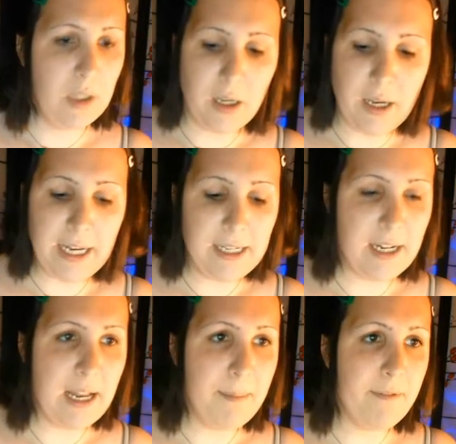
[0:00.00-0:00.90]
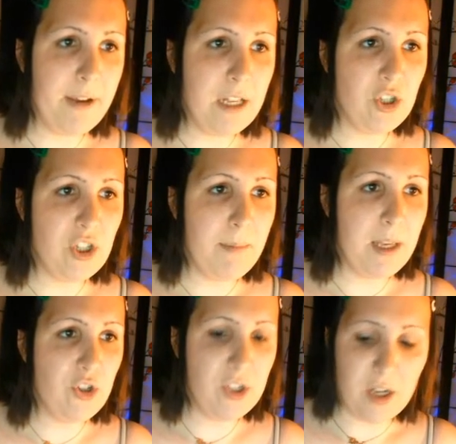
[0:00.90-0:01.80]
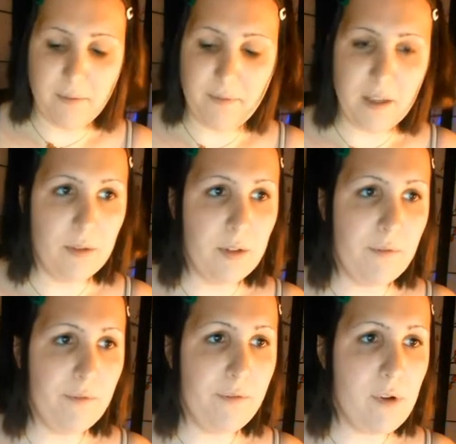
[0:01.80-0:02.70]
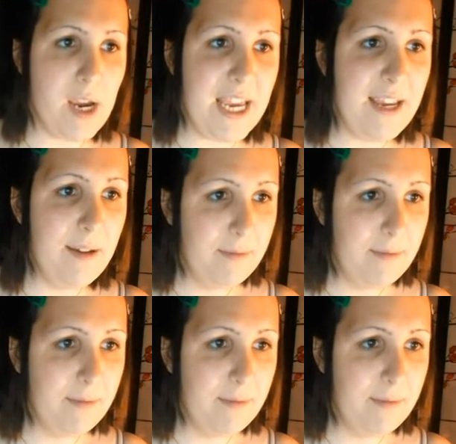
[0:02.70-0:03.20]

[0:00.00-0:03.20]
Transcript: High dynamic range image star field free.